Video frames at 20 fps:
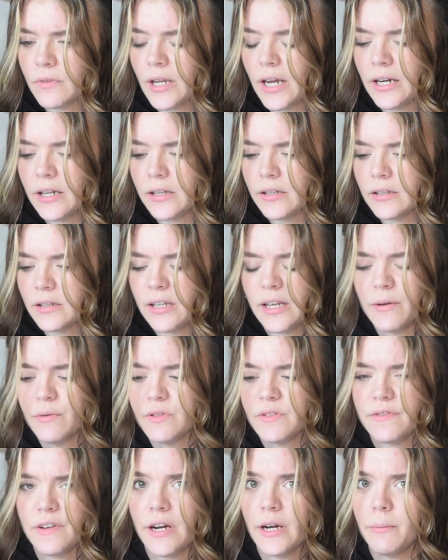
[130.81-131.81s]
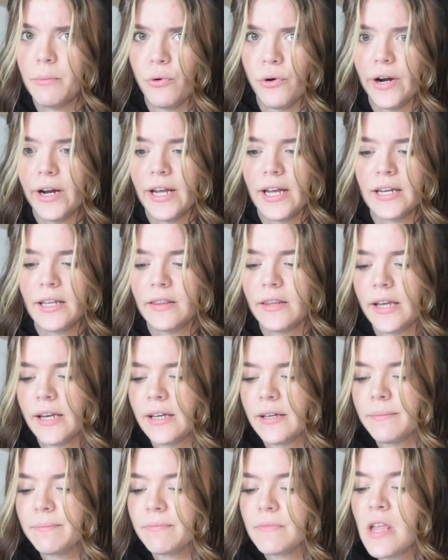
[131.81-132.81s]
I didn't, it was very boring. I didn't like
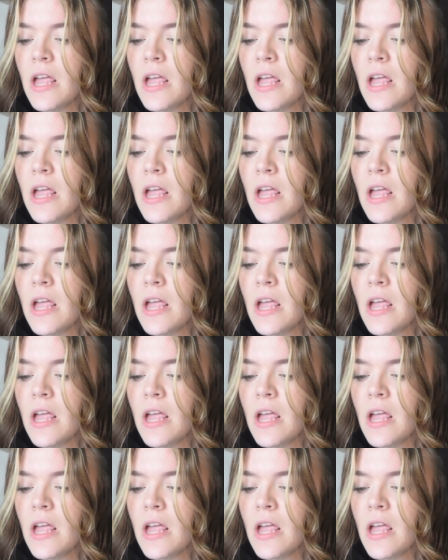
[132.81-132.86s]
it.